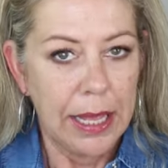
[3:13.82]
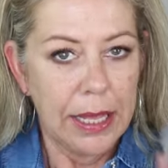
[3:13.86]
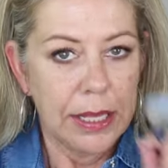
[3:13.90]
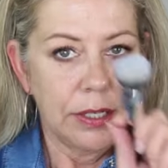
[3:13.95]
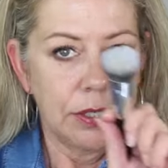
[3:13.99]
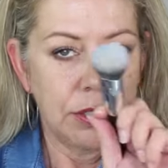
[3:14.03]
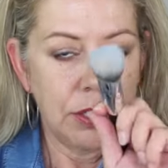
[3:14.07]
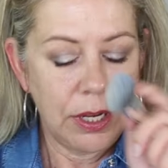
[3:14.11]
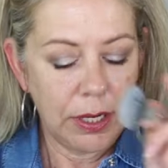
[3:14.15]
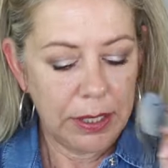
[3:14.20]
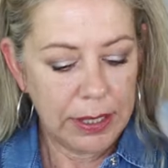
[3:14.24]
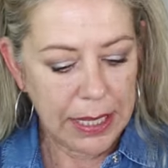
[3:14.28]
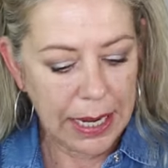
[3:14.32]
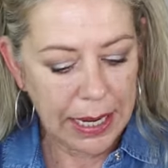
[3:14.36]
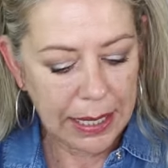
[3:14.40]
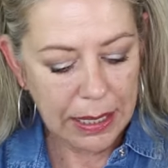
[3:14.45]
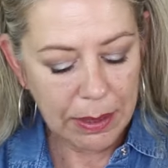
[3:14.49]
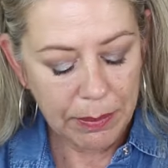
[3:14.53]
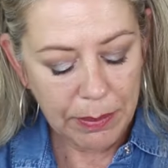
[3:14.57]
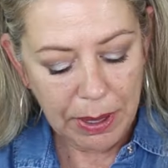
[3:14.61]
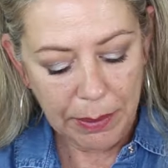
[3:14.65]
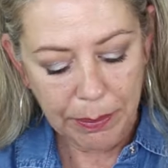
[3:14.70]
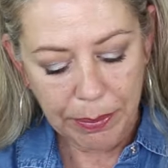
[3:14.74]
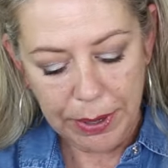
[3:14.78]
So
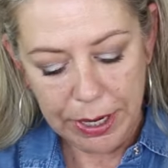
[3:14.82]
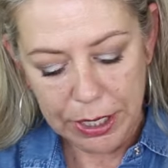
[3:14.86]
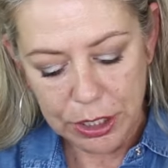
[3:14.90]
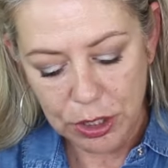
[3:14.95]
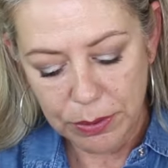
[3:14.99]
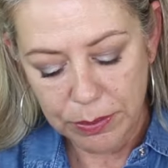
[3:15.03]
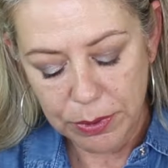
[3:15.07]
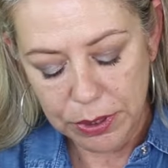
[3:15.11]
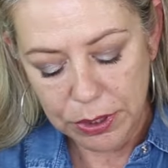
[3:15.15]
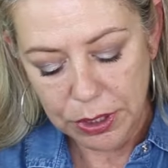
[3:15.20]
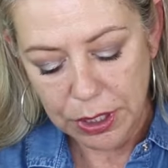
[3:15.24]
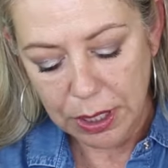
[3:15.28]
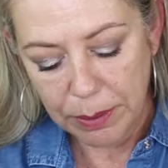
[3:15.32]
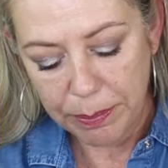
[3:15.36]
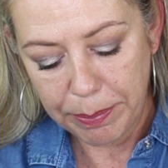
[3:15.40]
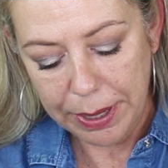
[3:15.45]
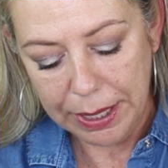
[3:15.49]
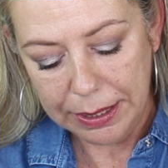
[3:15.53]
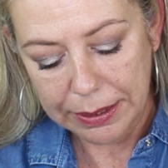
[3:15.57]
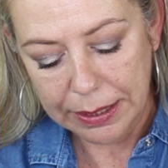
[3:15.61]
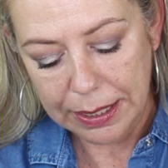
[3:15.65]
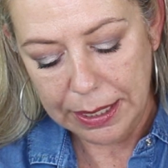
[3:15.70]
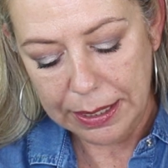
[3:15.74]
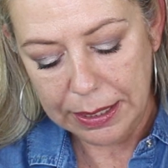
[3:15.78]
taking my brush, I'm just going to
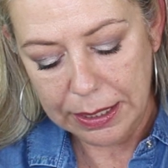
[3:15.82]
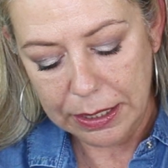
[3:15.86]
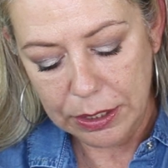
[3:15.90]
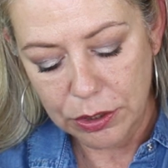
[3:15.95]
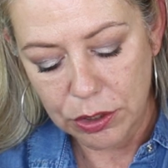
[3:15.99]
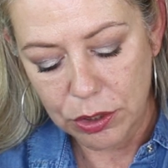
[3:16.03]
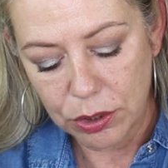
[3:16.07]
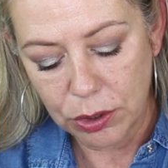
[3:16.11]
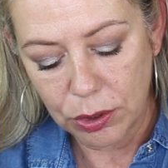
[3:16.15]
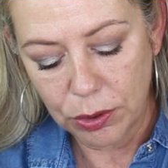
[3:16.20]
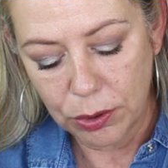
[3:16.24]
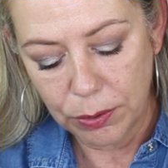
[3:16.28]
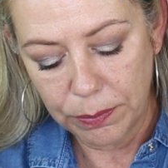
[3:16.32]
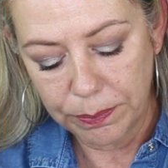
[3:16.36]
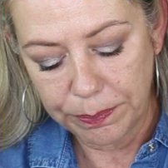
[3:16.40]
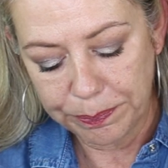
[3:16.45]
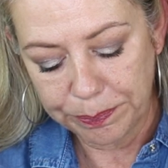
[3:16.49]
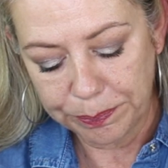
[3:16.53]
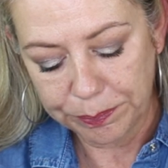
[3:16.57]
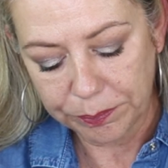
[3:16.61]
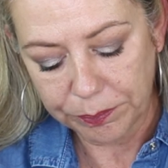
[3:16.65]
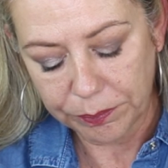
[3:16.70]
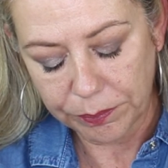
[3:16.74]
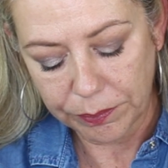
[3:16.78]
pat that into
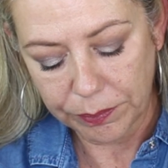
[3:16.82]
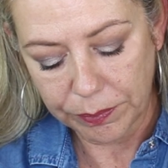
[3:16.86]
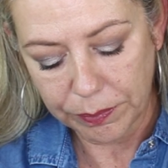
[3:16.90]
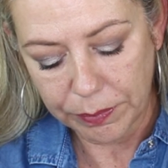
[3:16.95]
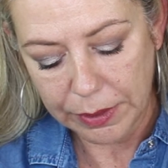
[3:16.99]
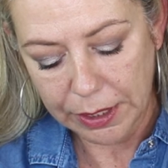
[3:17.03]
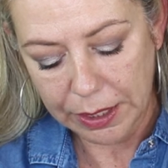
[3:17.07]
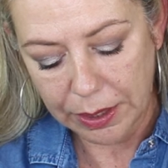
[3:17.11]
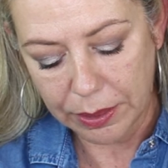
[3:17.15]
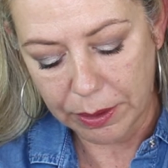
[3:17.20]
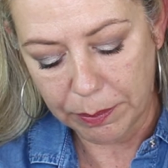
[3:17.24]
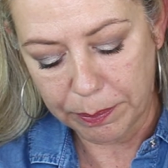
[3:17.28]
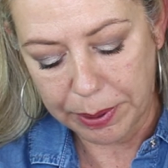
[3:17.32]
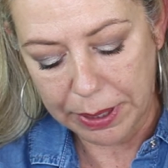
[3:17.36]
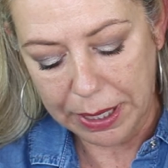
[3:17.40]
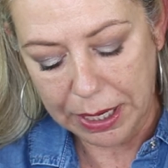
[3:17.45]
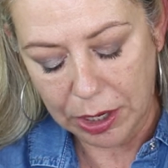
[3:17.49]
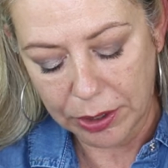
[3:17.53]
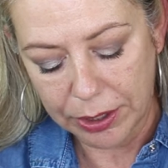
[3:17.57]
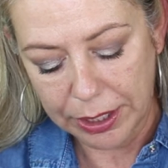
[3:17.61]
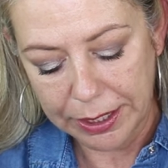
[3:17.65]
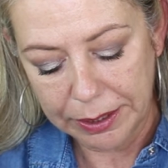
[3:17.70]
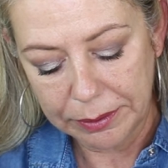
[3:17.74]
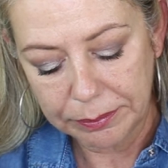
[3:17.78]
the
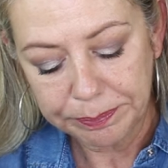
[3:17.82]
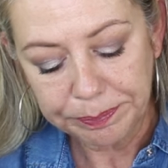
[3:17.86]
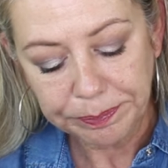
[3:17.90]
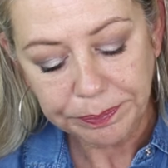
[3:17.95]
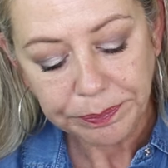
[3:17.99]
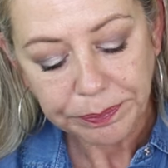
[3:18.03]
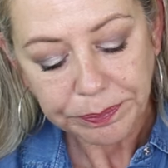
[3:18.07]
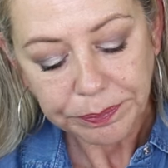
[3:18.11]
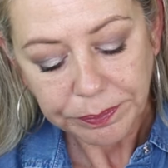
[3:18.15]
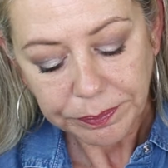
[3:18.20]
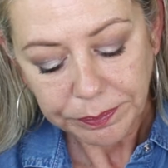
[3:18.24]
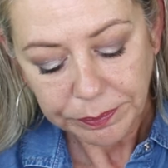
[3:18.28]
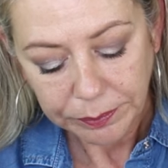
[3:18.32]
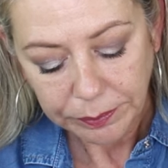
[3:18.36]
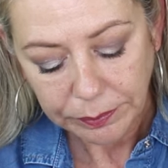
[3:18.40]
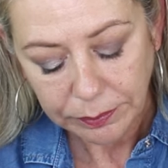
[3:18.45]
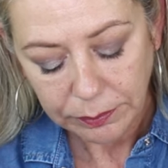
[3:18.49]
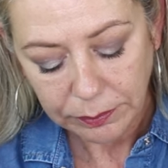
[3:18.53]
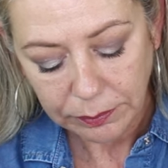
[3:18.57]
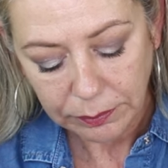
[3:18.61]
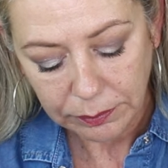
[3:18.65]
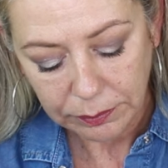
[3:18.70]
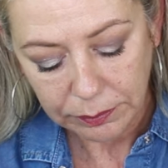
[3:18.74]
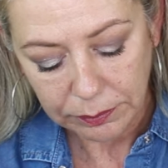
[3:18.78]
powder
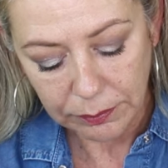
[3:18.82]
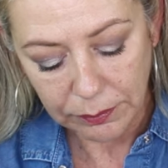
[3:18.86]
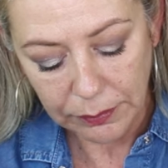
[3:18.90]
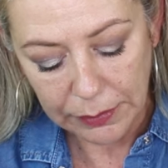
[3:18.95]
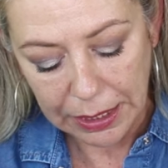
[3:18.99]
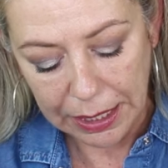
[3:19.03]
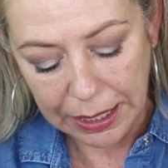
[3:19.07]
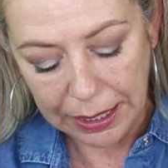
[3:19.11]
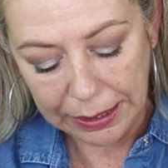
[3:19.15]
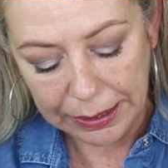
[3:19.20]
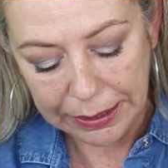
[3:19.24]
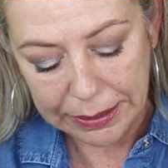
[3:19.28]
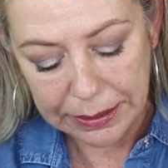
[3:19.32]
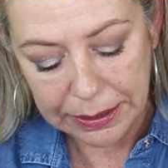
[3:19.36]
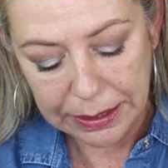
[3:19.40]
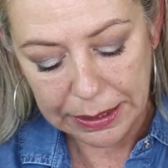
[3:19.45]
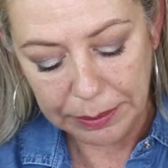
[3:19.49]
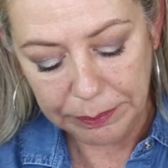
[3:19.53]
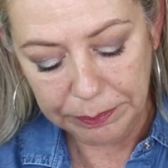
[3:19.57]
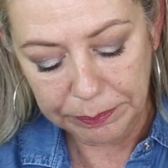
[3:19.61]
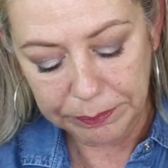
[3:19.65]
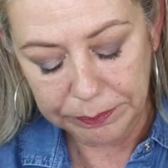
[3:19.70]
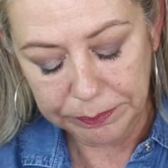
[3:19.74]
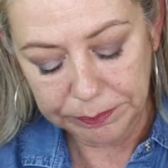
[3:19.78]
and
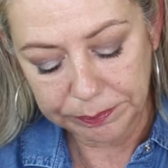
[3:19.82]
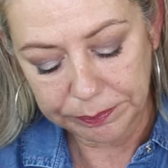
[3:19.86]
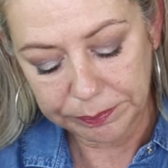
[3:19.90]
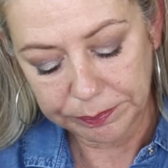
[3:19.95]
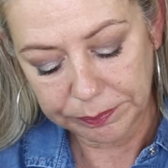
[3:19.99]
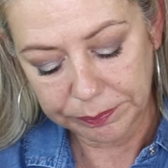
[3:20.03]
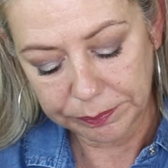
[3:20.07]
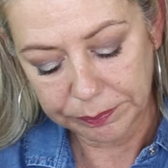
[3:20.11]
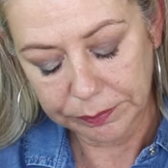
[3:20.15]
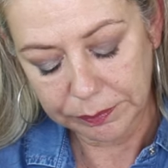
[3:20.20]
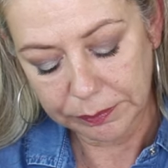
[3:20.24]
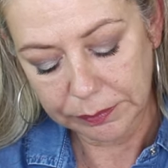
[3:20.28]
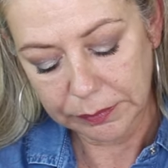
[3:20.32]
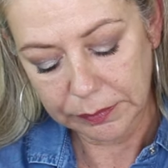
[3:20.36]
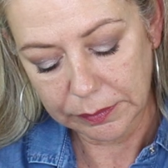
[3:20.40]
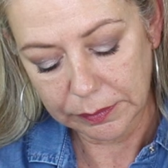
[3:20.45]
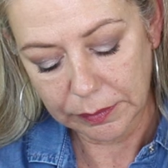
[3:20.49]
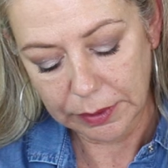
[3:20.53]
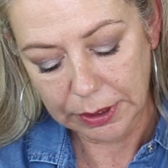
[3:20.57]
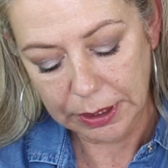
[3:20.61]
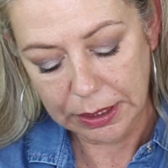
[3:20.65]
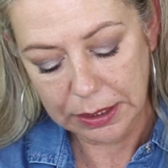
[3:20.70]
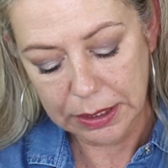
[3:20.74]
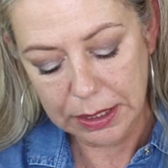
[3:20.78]
um,
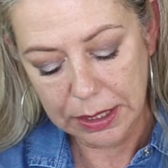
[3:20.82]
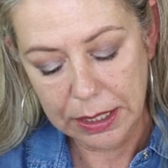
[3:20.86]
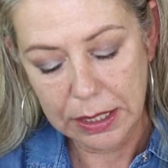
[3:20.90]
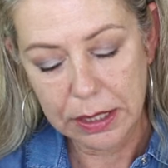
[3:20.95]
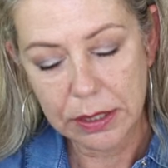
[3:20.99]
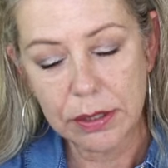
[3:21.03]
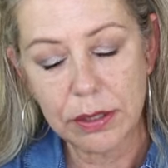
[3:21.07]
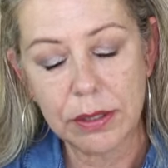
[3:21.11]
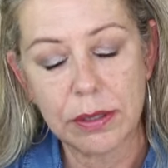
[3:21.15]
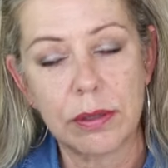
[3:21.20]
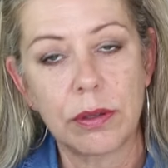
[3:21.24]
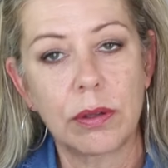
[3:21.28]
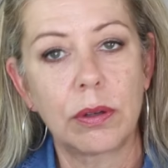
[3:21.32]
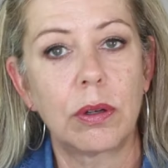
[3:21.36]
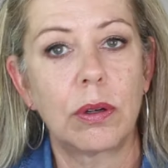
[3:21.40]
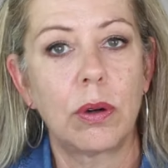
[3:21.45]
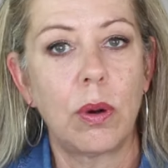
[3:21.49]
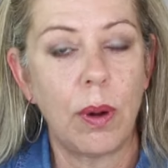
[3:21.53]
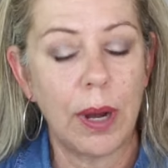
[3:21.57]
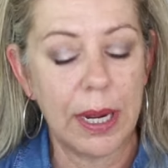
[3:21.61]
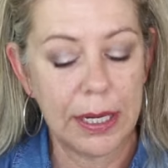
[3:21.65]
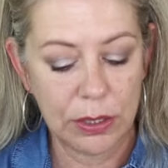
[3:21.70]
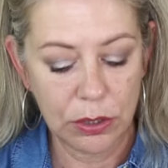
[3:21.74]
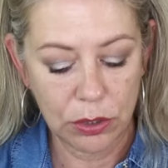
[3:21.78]
it is
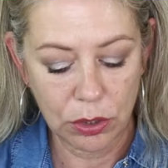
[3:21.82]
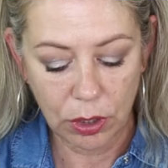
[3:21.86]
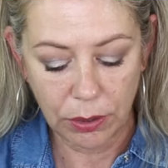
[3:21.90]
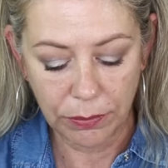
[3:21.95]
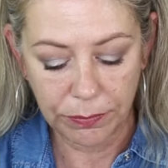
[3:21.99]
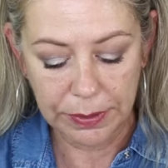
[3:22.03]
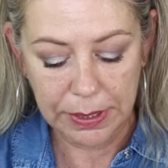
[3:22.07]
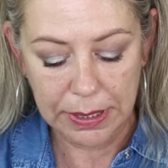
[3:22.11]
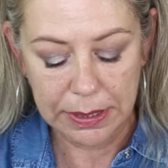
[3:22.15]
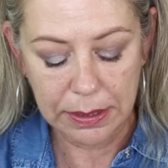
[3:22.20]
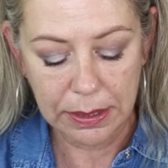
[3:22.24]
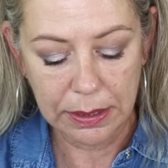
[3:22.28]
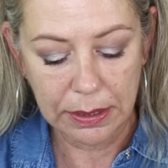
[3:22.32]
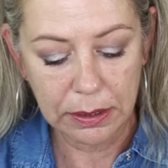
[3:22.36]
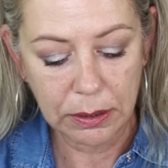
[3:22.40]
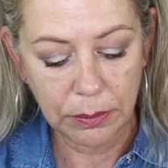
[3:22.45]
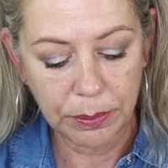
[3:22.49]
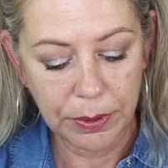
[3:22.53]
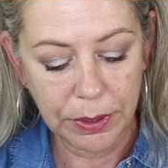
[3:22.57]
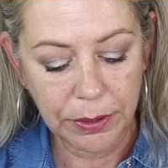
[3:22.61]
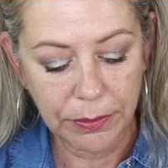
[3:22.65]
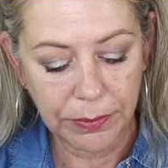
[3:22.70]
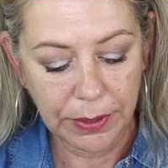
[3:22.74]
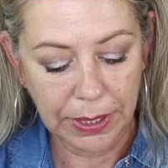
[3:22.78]
quite soft. There's a little
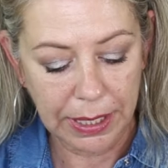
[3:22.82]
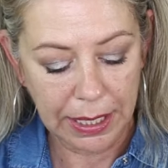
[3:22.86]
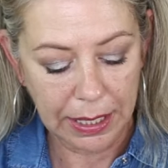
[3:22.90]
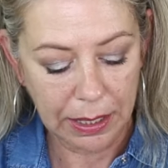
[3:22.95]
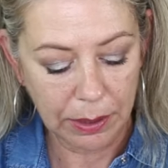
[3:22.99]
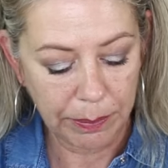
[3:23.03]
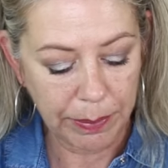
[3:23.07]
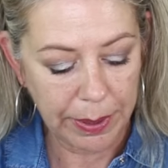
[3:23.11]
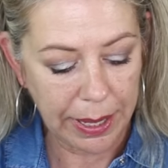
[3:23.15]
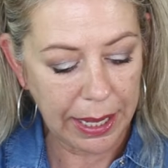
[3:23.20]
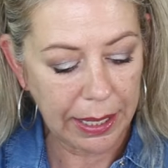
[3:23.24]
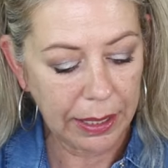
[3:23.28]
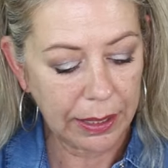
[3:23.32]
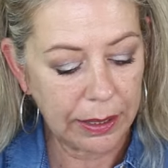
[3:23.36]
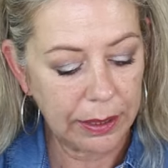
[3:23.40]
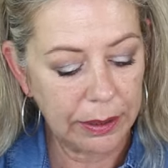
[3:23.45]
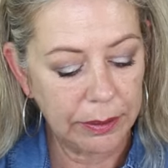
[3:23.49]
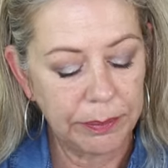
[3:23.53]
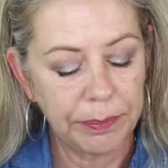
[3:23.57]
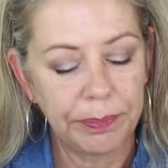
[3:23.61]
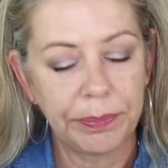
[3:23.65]
bit of kickback